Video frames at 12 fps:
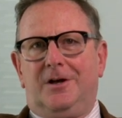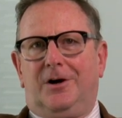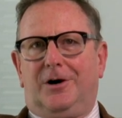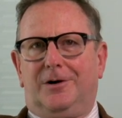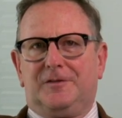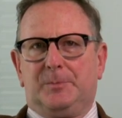
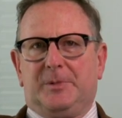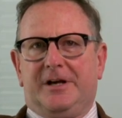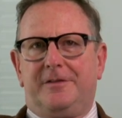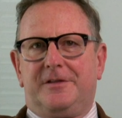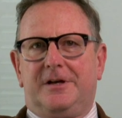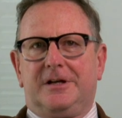offered by
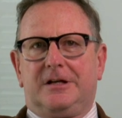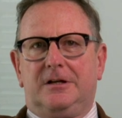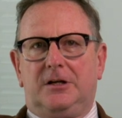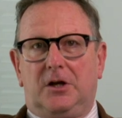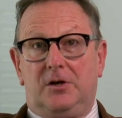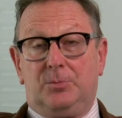the
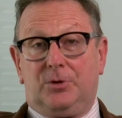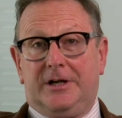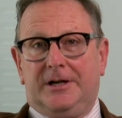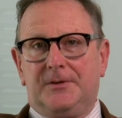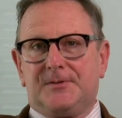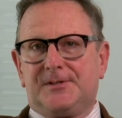Global
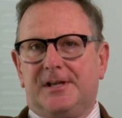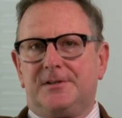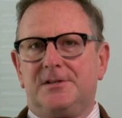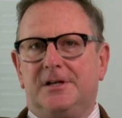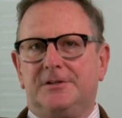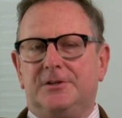Health
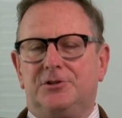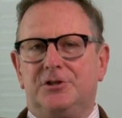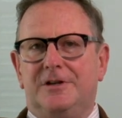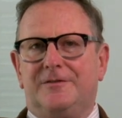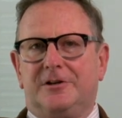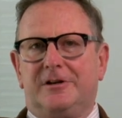Center at the
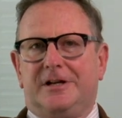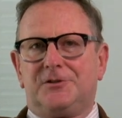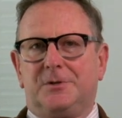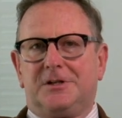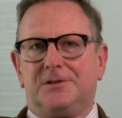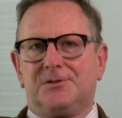Geneva
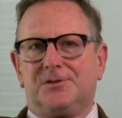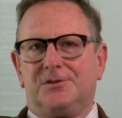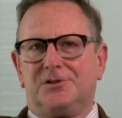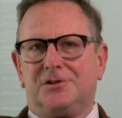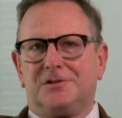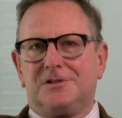Graduate
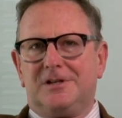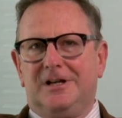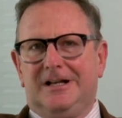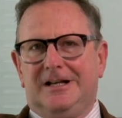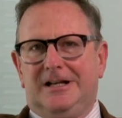Institute.